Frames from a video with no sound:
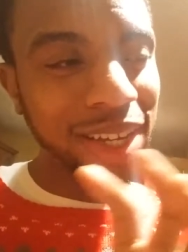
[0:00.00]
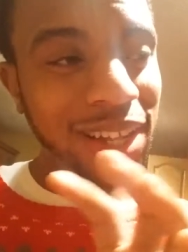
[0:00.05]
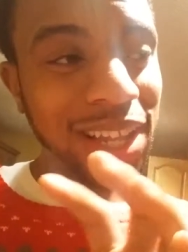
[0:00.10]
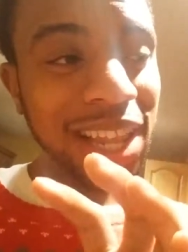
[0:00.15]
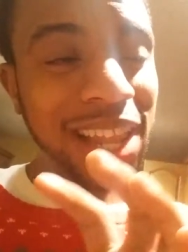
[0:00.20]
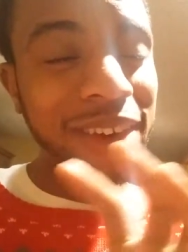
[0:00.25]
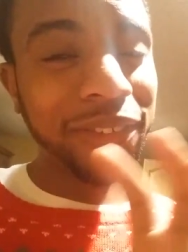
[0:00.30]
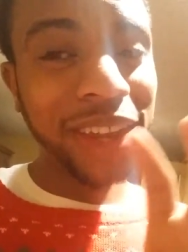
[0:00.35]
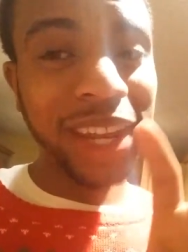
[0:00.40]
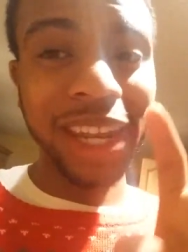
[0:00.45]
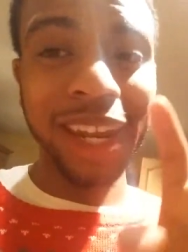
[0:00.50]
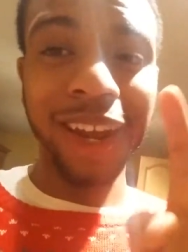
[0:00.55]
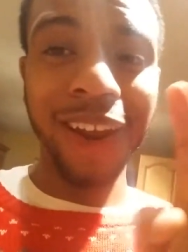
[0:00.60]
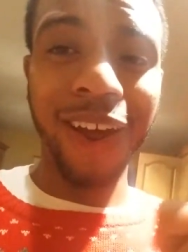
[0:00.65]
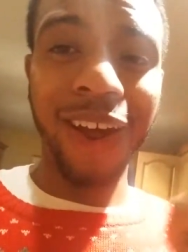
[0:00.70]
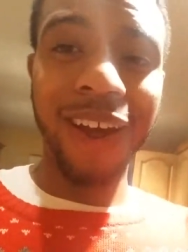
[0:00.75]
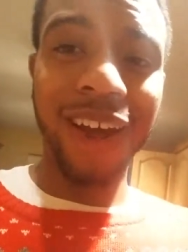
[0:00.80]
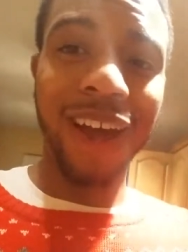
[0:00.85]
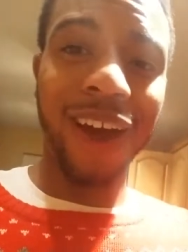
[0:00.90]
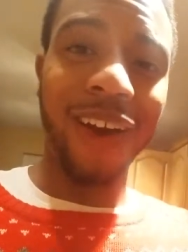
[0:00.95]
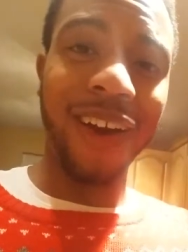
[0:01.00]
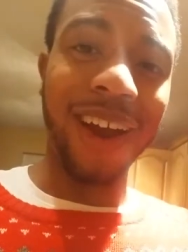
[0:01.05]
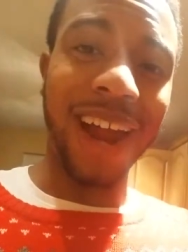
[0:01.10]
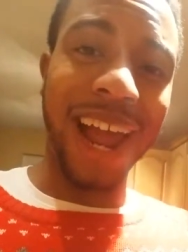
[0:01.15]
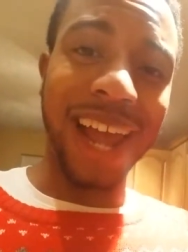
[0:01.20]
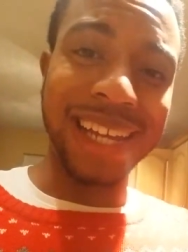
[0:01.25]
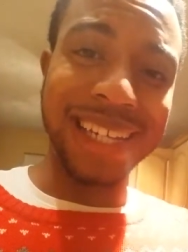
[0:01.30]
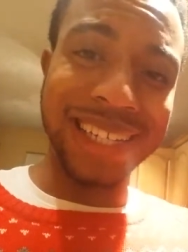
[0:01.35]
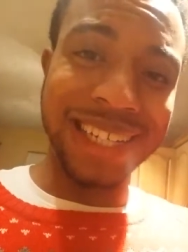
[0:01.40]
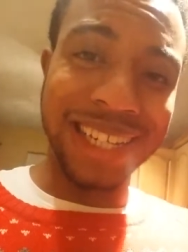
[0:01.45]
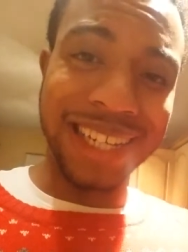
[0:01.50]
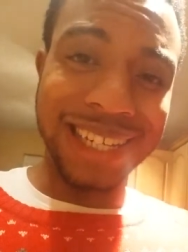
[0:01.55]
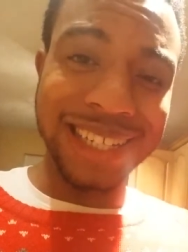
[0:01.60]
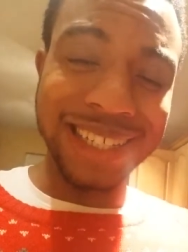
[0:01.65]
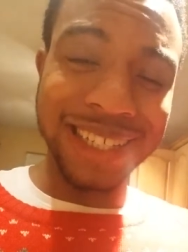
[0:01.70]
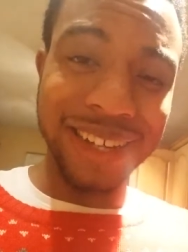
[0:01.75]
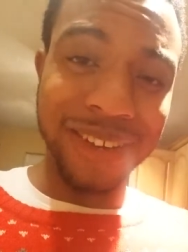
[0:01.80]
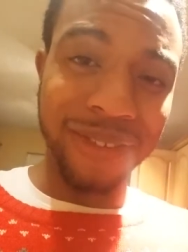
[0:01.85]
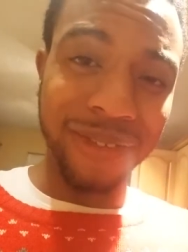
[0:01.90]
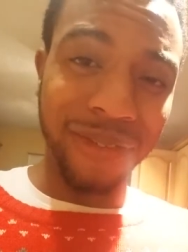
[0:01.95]
living in our
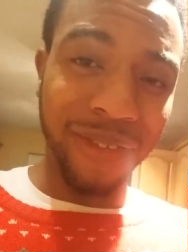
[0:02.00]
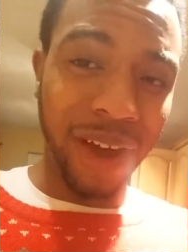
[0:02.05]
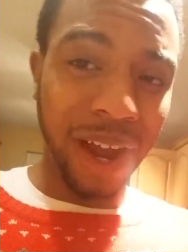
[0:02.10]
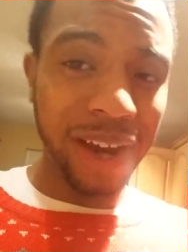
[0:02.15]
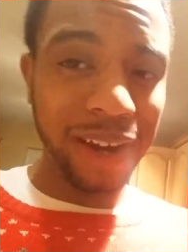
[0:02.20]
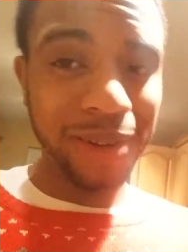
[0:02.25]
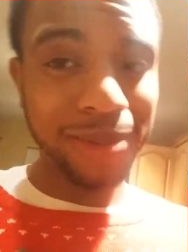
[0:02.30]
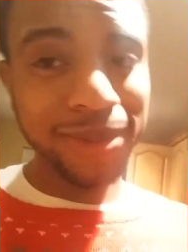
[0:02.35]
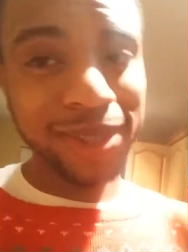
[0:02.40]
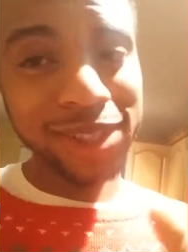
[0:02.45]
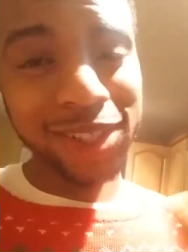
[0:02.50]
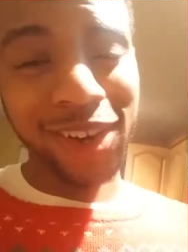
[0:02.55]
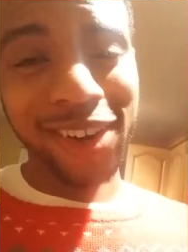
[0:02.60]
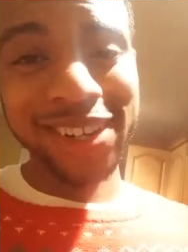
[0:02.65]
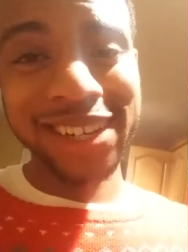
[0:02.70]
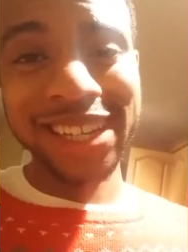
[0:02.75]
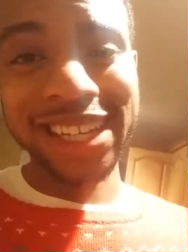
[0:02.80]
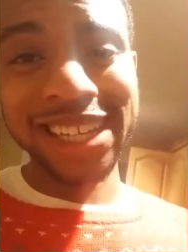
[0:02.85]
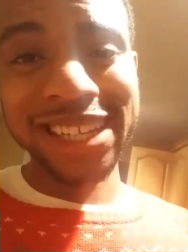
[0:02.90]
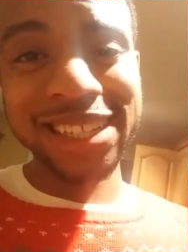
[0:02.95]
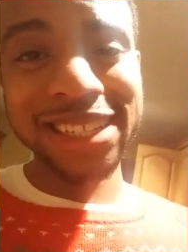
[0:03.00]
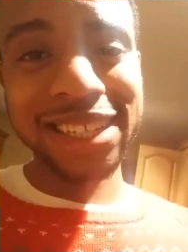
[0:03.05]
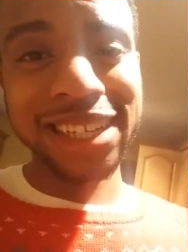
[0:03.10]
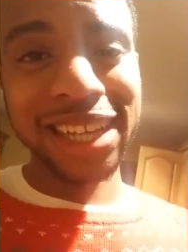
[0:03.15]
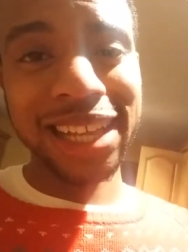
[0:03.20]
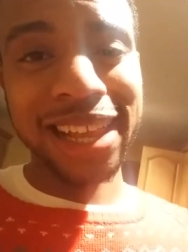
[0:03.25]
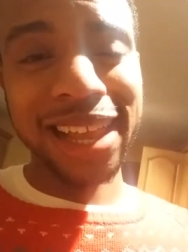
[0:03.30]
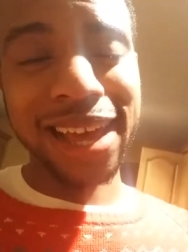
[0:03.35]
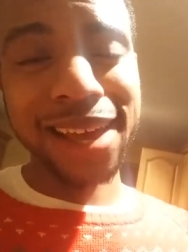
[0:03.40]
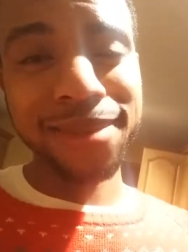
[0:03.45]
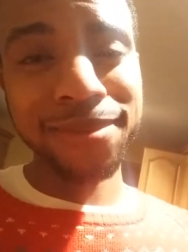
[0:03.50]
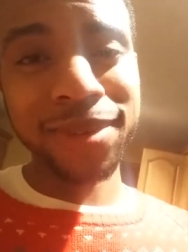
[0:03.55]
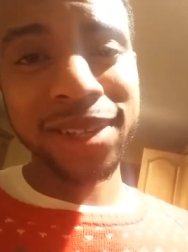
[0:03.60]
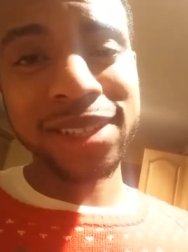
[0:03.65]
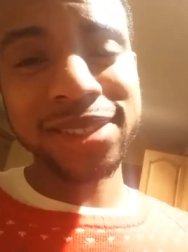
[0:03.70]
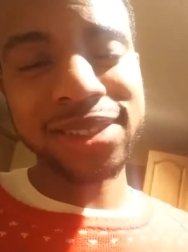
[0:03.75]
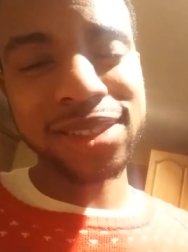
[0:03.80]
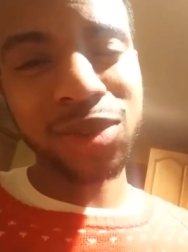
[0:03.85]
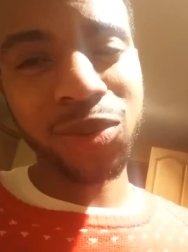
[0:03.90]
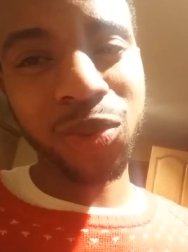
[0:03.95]
ideal environment, our ideal climate,